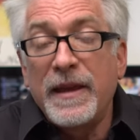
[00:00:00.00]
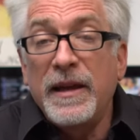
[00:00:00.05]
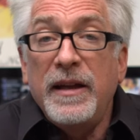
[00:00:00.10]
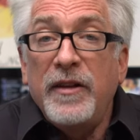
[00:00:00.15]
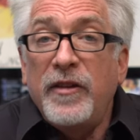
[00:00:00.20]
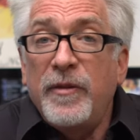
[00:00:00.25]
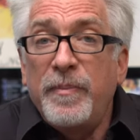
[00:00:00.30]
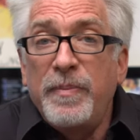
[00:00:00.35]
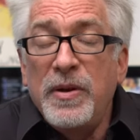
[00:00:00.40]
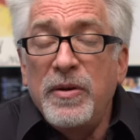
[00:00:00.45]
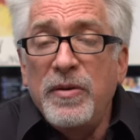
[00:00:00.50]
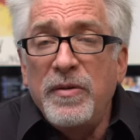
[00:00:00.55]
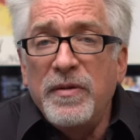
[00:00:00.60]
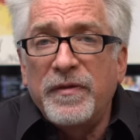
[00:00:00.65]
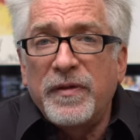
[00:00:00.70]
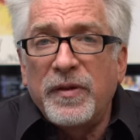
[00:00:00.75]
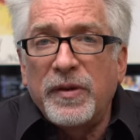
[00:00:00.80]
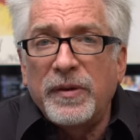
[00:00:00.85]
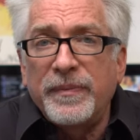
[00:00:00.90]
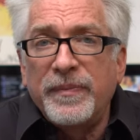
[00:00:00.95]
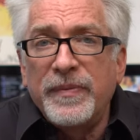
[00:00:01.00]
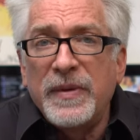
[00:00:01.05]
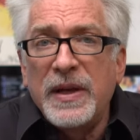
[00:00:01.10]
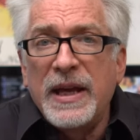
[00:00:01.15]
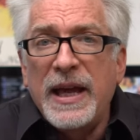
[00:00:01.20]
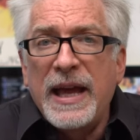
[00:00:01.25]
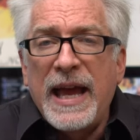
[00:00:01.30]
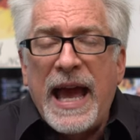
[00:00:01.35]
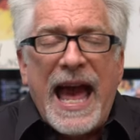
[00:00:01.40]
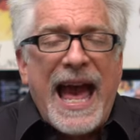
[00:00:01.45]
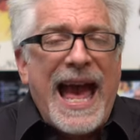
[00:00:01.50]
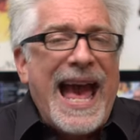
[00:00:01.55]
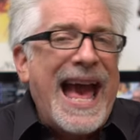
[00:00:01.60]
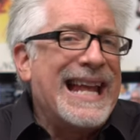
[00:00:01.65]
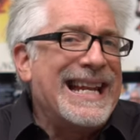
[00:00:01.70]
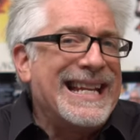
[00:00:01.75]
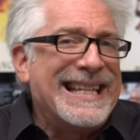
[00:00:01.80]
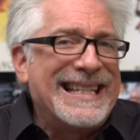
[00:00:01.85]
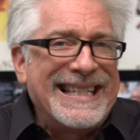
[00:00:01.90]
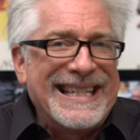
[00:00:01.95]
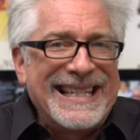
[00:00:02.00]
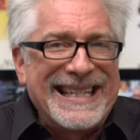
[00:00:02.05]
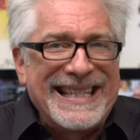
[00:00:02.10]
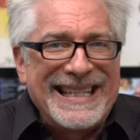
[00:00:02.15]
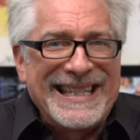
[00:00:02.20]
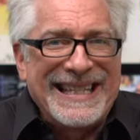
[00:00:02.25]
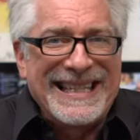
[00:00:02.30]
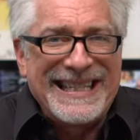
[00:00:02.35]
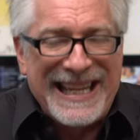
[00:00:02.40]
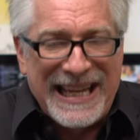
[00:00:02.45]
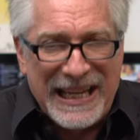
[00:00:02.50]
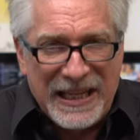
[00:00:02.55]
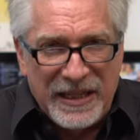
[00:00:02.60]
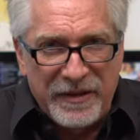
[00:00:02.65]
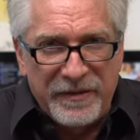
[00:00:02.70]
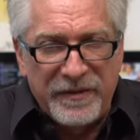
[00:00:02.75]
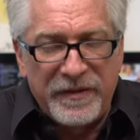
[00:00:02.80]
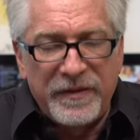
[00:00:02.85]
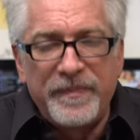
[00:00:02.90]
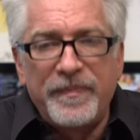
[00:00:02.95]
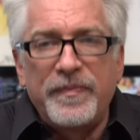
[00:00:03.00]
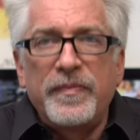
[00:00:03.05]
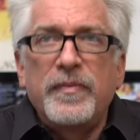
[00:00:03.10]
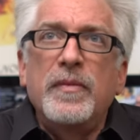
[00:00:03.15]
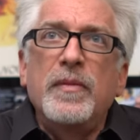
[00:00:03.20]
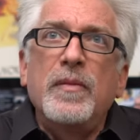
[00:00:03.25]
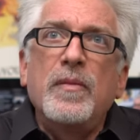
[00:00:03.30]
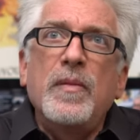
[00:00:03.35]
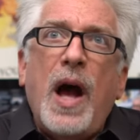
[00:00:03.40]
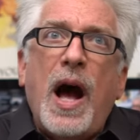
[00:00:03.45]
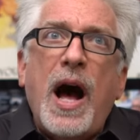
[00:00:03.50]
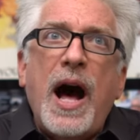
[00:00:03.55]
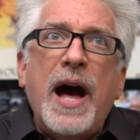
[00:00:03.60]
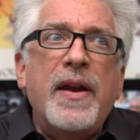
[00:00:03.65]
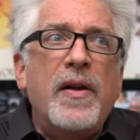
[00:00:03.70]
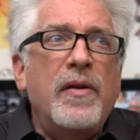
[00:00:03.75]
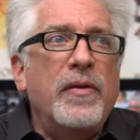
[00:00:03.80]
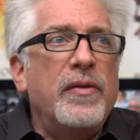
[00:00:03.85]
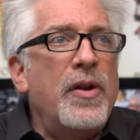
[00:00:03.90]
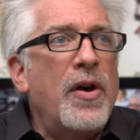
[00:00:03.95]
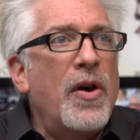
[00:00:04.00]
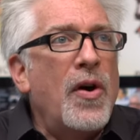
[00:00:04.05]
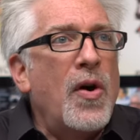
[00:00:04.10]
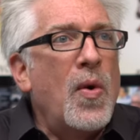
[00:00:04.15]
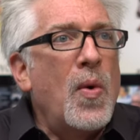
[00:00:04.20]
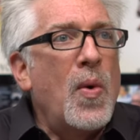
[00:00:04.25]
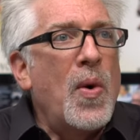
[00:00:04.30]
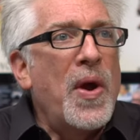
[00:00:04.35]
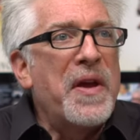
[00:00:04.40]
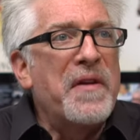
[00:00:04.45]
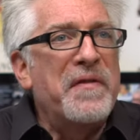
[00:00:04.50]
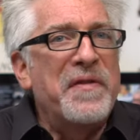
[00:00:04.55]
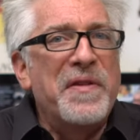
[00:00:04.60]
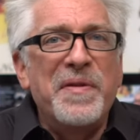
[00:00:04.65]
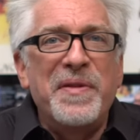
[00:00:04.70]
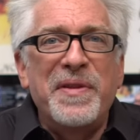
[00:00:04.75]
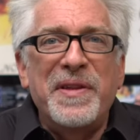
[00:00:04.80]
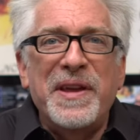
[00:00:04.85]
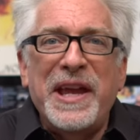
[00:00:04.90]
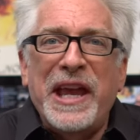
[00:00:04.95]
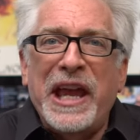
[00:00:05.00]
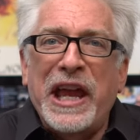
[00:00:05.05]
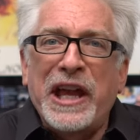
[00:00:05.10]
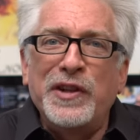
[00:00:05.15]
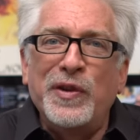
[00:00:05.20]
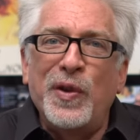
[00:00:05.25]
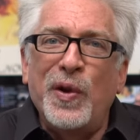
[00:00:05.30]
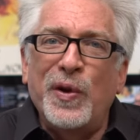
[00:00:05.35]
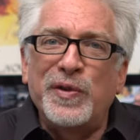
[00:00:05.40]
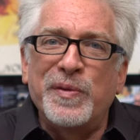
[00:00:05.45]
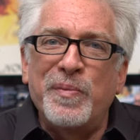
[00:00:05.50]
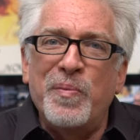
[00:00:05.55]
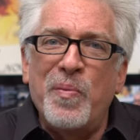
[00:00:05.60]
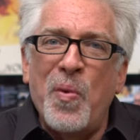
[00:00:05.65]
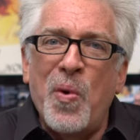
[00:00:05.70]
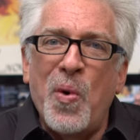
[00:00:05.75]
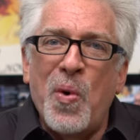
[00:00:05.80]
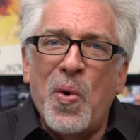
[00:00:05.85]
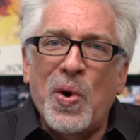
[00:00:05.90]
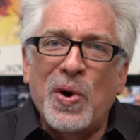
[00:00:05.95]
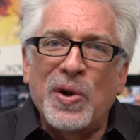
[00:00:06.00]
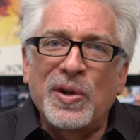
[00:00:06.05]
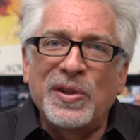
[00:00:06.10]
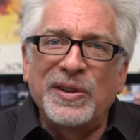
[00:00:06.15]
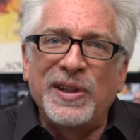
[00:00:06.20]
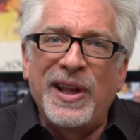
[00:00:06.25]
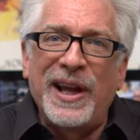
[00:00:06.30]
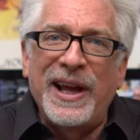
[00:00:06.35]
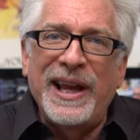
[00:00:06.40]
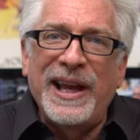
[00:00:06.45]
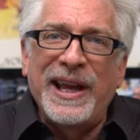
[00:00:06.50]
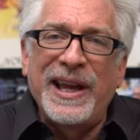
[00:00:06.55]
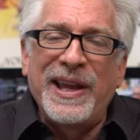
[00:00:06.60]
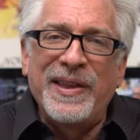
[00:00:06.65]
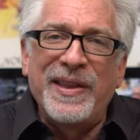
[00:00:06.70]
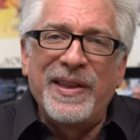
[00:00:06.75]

It's beautiful and it's distinctive. I don't know if you think it looks more like